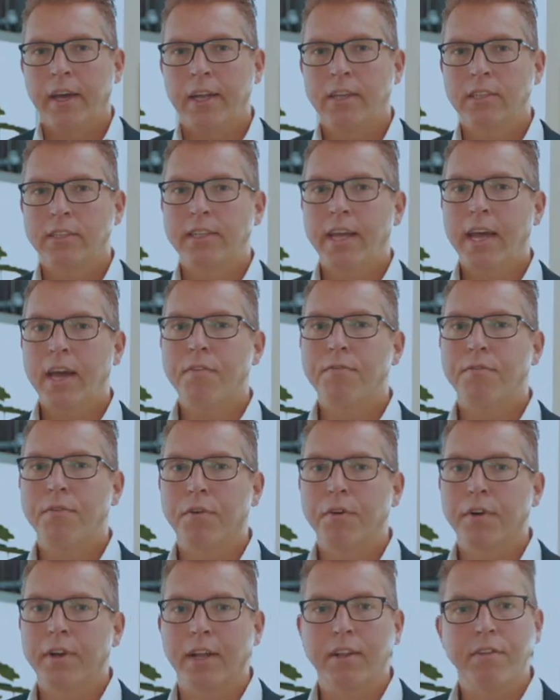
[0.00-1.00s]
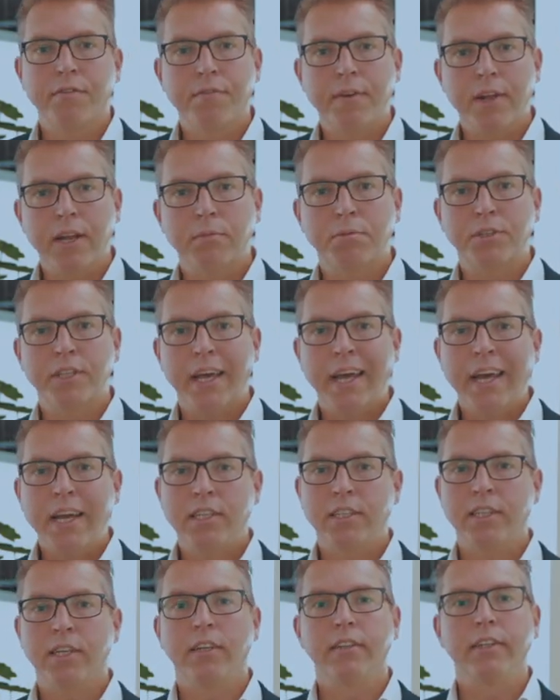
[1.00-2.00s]
It is therefore that Philips
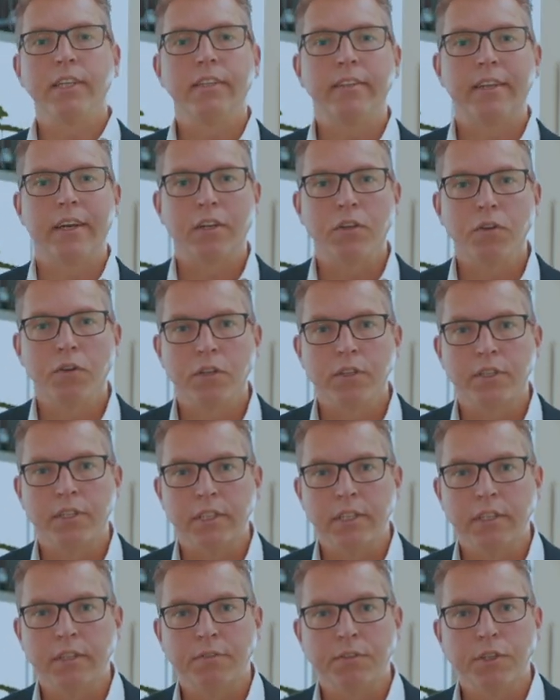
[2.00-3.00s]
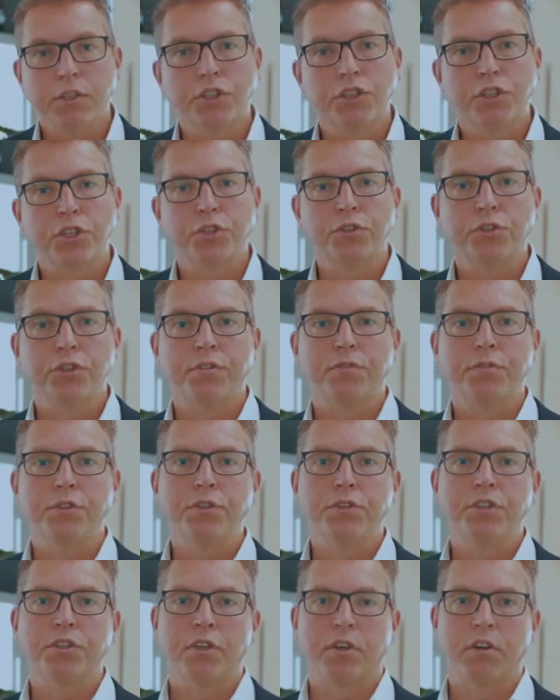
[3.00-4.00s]
HLD technology will secure the
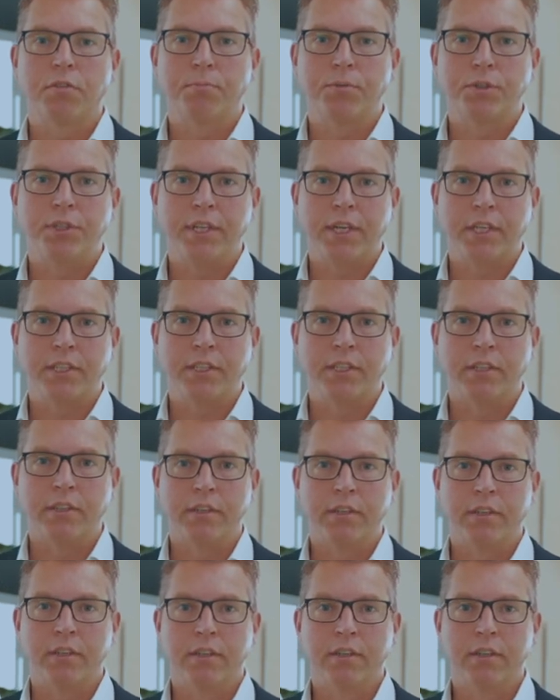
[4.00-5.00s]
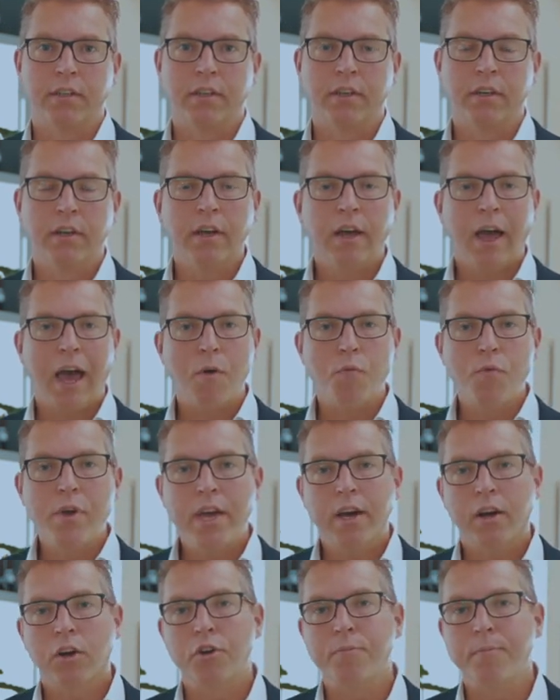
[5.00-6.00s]
future of projection. And
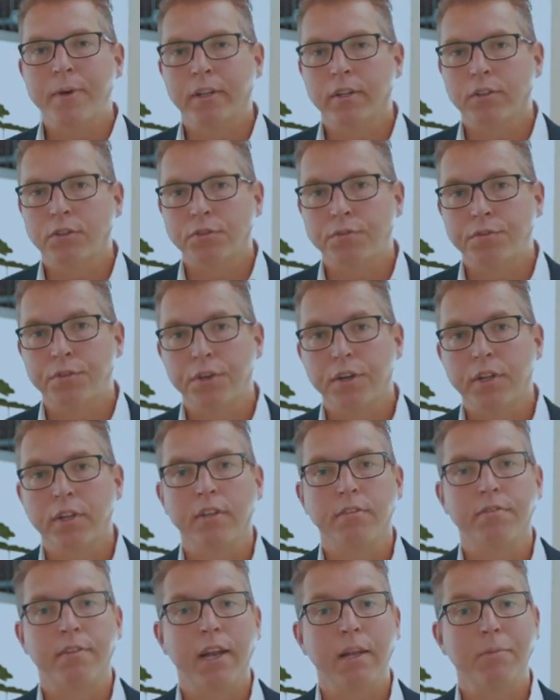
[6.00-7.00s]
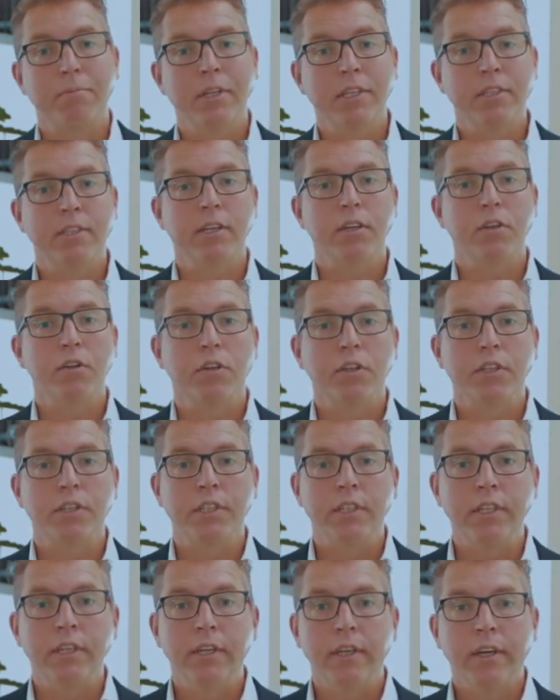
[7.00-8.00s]
we are committed to further develop this
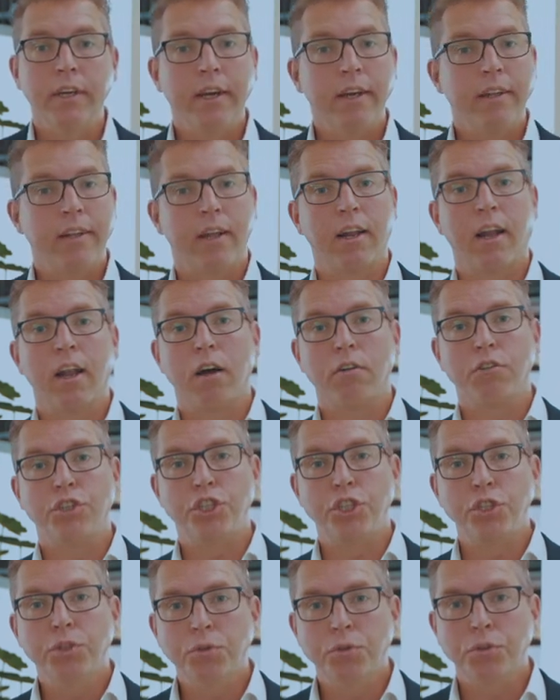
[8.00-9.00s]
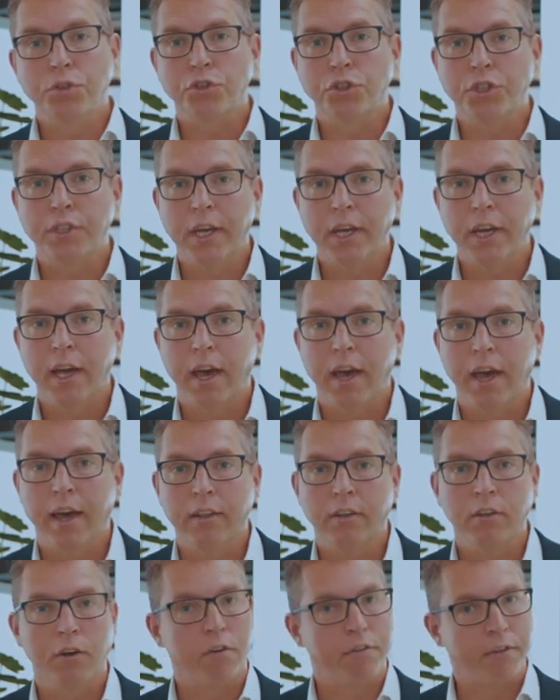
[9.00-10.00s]
technology that allows you to stay
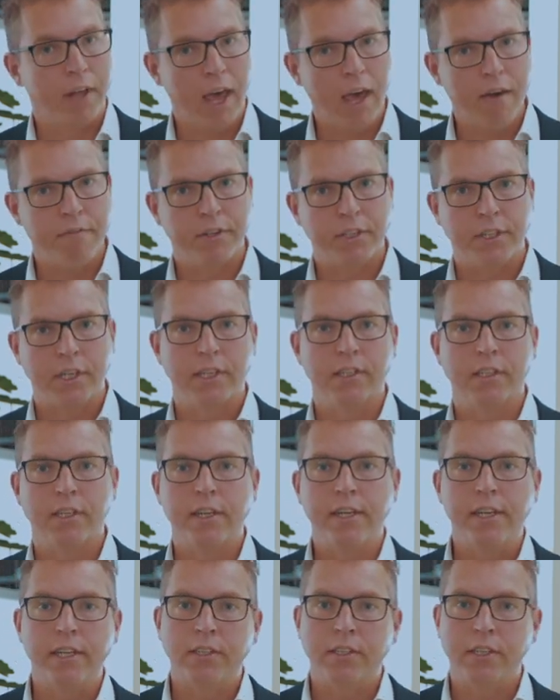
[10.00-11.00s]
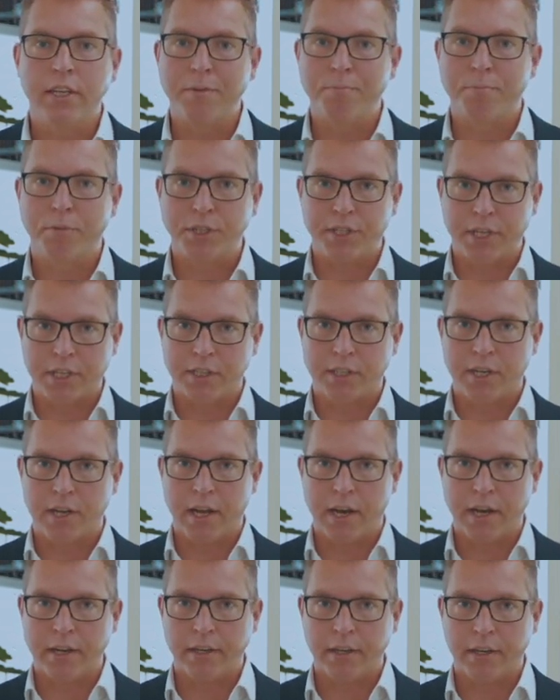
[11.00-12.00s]
ahead of the ever-changing needs in projection
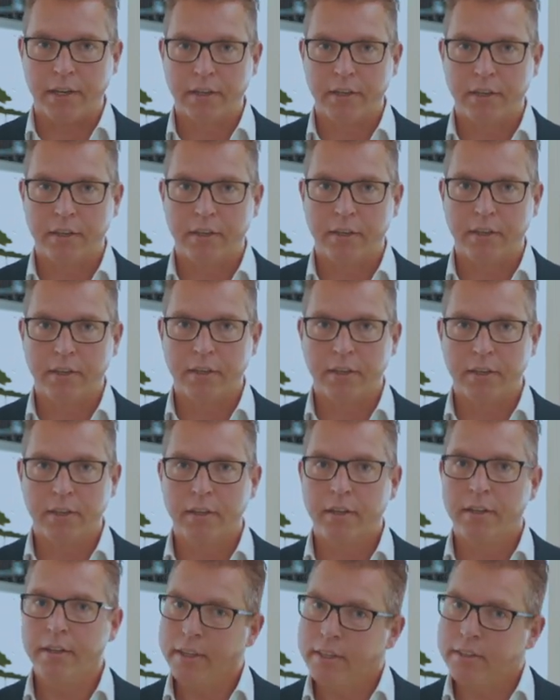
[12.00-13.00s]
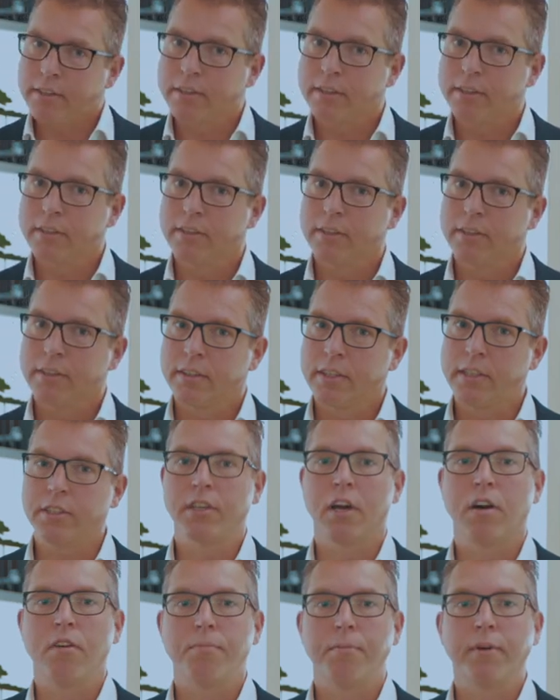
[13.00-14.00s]
lighting. This is
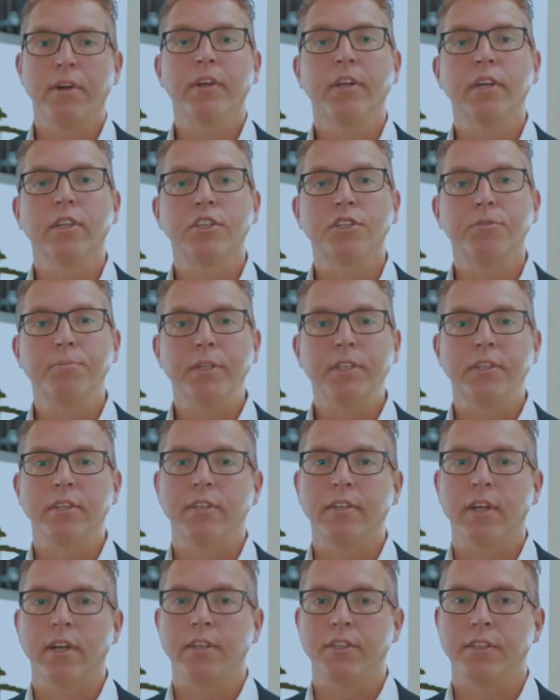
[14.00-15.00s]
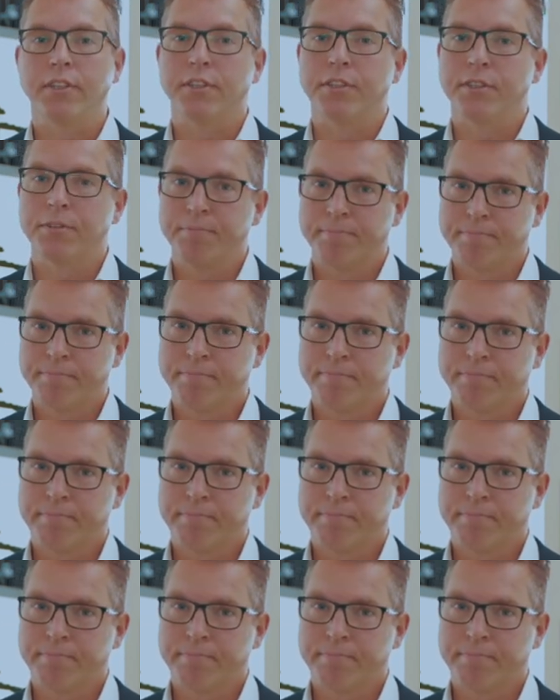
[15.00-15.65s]
how brilliance meets intelligence.